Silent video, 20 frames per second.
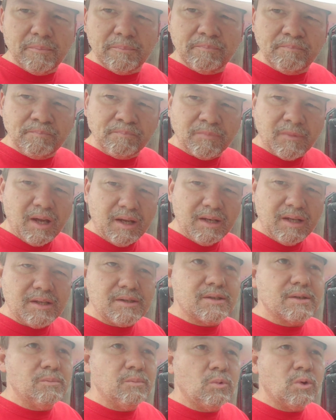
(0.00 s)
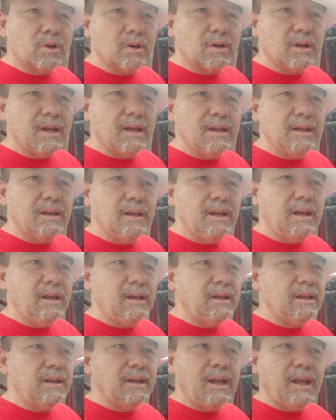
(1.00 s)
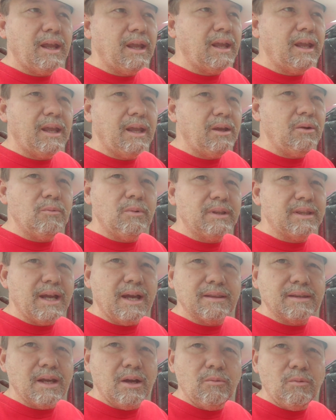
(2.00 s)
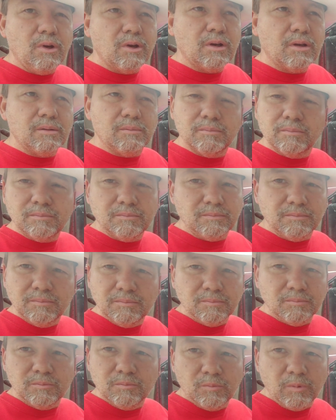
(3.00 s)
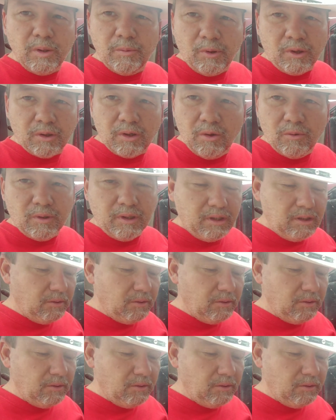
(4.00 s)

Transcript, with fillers: I did some work. And eh, without that work, we weren't going